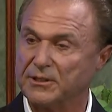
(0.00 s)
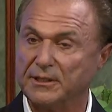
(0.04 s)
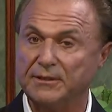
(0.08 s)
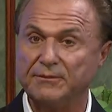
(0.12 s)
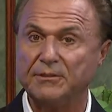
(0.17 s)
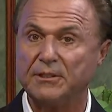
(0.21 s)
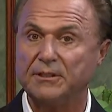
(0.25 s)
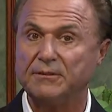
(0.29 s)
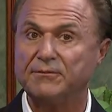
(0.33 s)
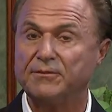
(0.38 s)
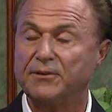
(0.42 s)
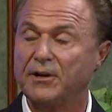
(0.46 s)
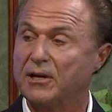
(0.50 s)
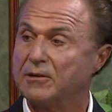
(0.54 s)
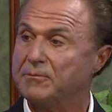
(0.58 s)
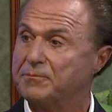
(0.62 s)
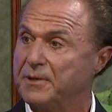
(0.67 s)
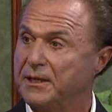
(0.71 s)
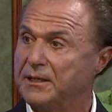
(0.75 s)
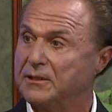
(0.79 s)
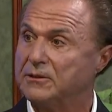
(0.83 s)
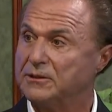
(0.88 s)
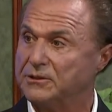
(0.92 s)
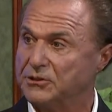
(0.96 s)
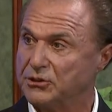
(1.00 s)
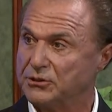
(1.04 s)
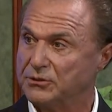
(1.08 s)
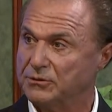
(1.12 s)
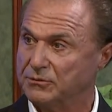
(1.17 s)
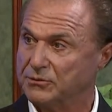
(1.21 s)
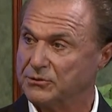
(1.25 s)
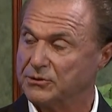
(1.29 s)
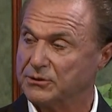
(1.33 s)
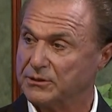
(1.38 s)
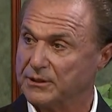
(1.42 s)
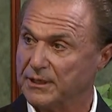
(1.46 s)
even environmental
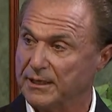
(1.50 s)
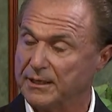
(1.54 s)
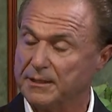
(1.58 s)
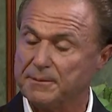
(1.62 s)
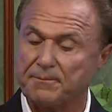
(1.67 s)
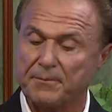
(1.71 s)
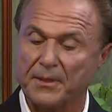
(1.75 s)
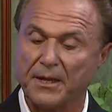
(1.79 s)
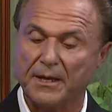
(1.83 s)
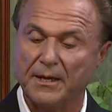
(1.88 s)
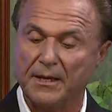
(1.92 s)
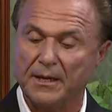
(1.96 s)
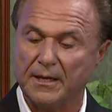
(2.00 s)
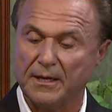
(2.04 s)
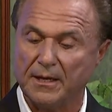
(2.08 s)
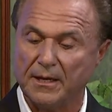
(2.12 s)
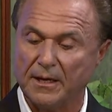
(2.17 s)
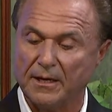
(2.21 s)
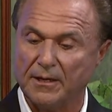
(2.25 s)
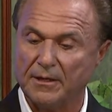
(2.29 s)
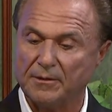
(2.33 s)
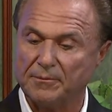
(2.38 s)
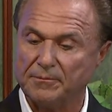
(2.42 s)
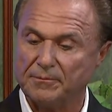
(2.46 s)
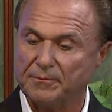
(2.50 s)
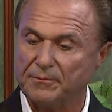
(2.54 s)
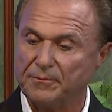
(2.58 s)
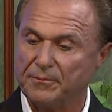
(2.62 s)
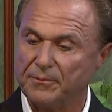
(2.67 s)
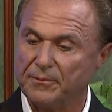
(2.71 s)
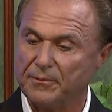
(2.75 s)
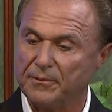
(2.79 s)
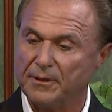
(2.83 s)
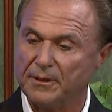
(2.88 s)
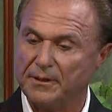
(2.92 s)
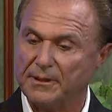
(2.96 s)
issues, okay? Um,
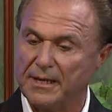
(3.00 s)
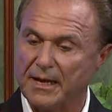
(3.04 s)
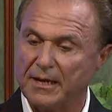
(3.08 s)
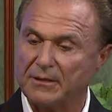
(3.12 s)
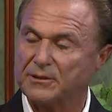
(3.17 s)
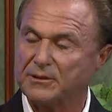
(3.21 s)
now